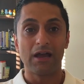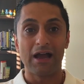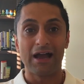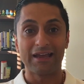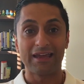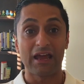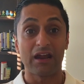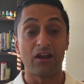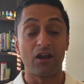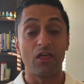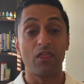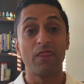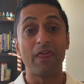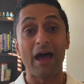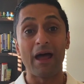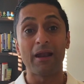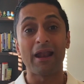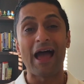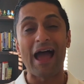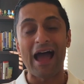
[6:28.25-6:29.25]
Again,
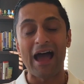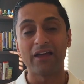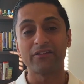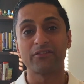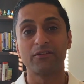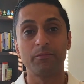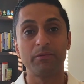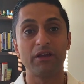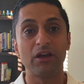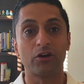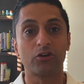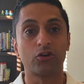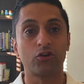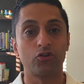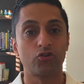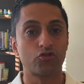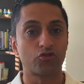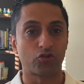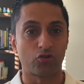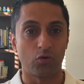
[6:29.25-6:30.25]
that has to be a
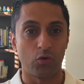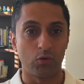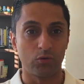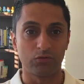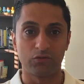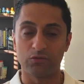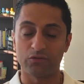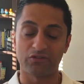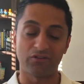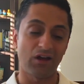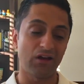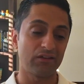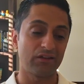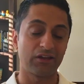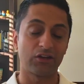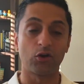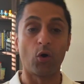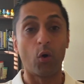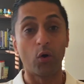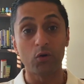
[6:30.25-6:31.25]
control. So it's not
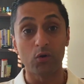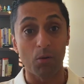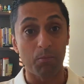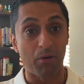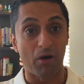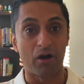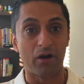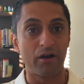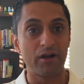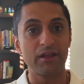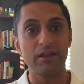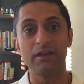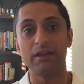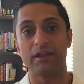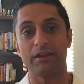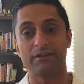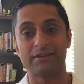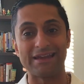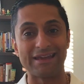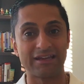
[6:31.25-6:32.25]
like going to a party
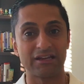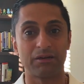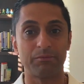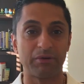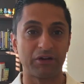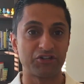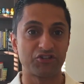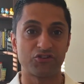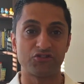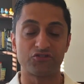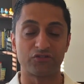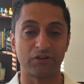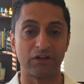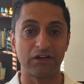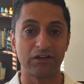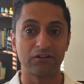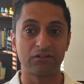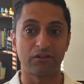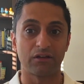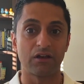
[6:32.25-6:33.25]
and taking a bunch of
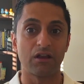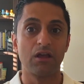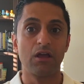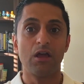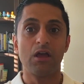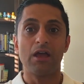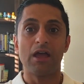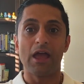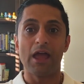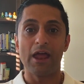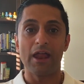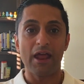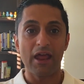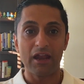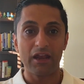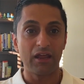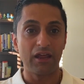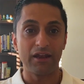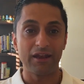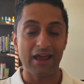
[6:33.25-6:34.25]
drugs and
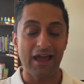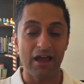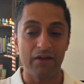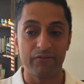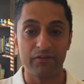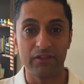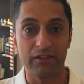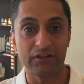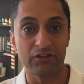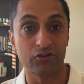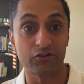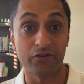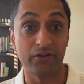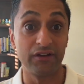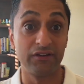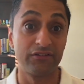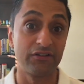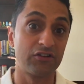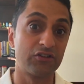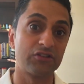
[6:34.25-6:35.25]
having like a
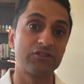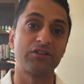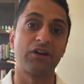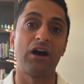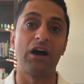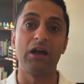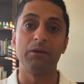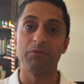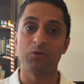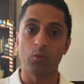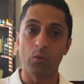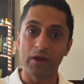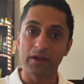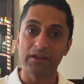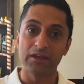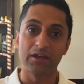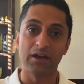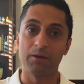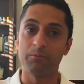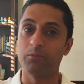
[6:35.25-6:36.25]
crazy good time and
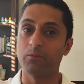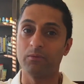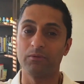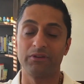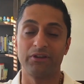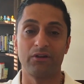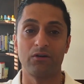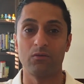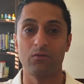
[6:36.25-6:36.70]
waking up,